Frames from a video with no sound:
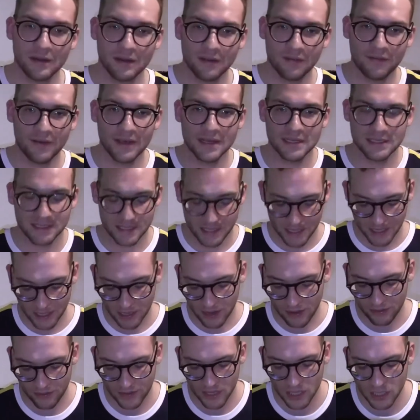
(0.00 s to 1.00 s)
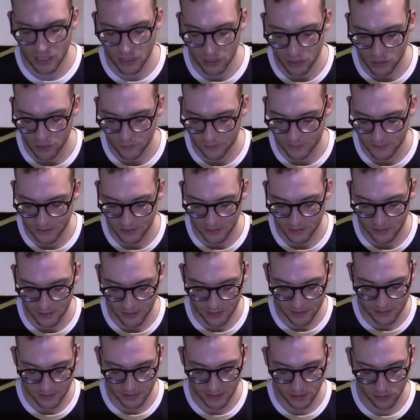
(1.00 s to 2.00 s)
the first thing, I think you've seen
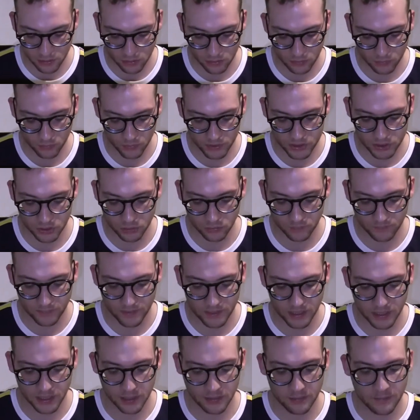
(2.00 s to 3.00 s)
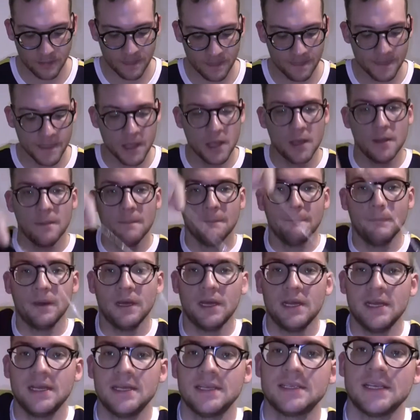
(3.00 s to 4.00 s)
this in a wish haul video,
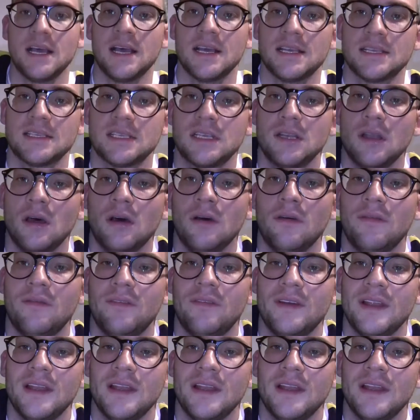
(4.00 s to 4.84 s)
but it is a sloth